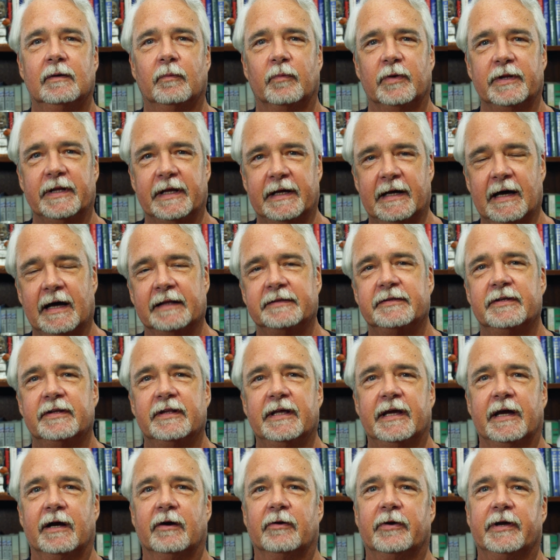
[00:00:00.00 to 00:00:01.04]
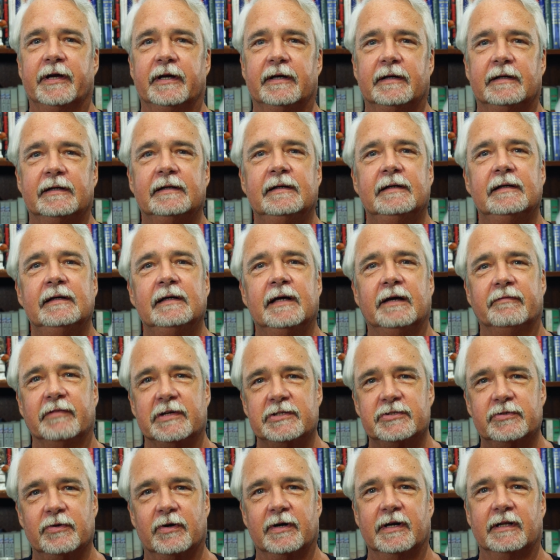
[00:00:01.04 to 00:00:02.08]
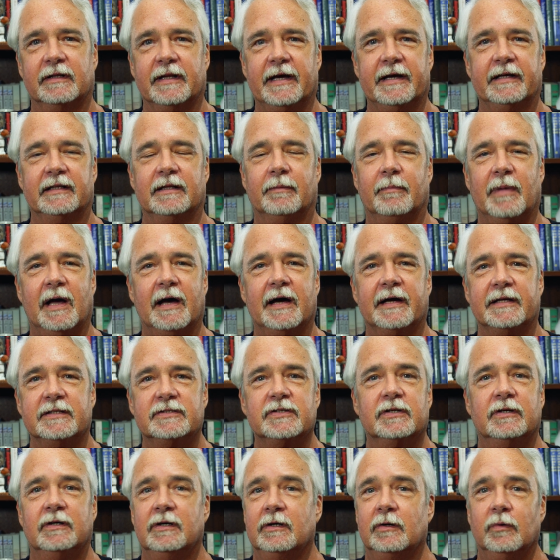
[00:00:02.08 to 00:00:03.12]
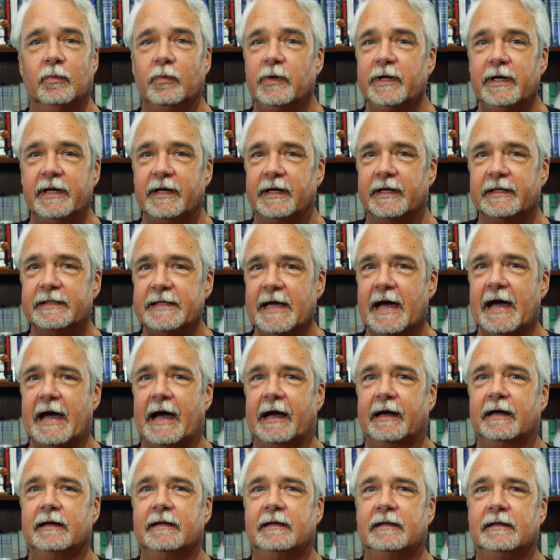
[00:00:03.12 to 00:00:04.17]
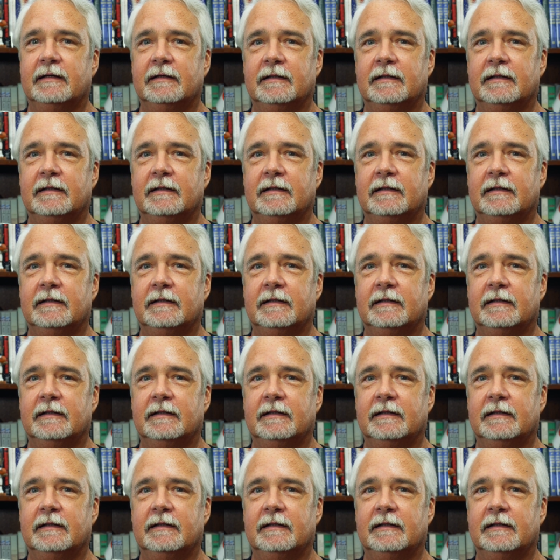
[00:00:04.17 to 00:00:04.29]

When they got to the area and they started laying the mines, we didn't attack.